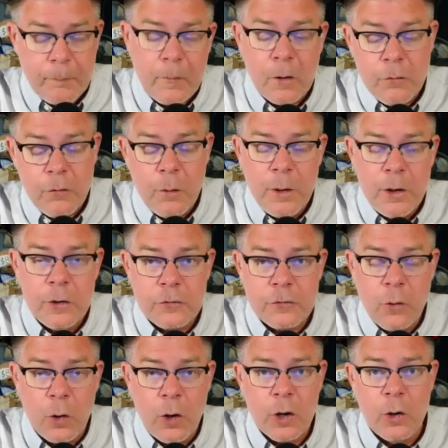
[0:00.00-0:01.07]
from a
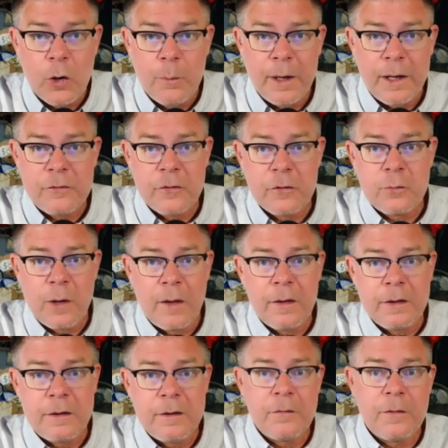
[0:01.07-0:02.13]
historical basis,
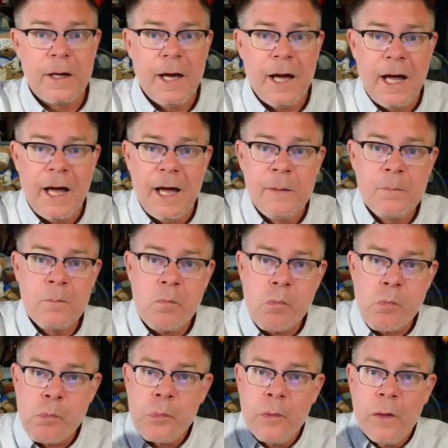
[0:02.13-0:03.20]
relatively high.
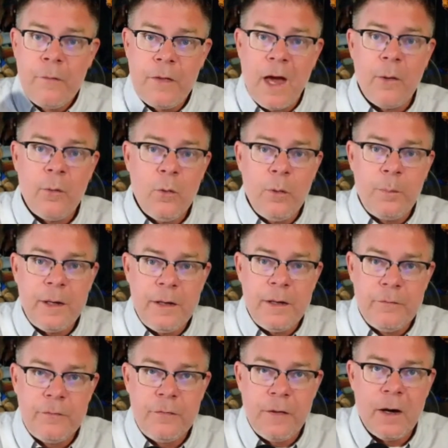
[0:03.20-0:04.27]
That will be
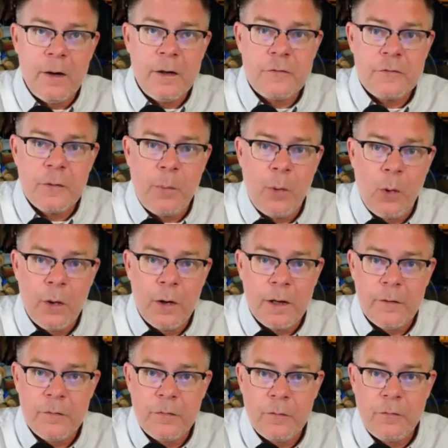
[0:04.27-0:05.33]
very
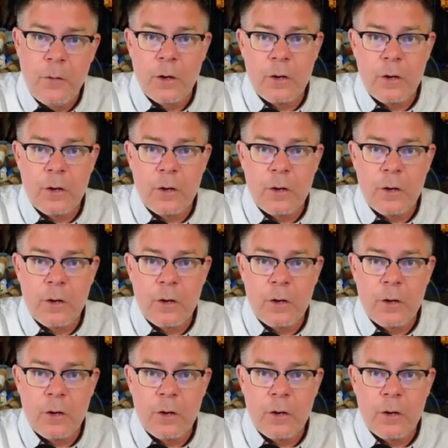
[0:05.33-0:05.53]
supportive for